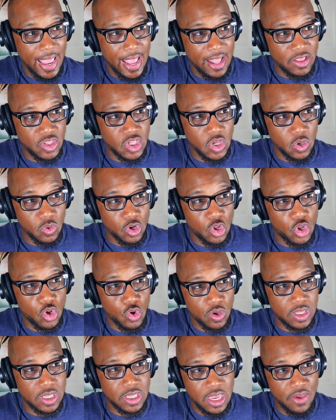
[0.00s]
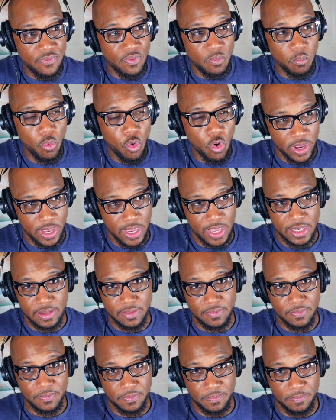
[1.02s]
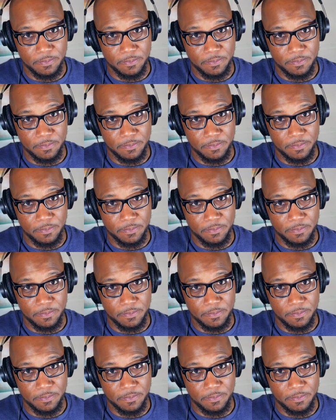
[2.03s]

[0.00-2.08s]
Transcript: And so the shorts are even more hidden.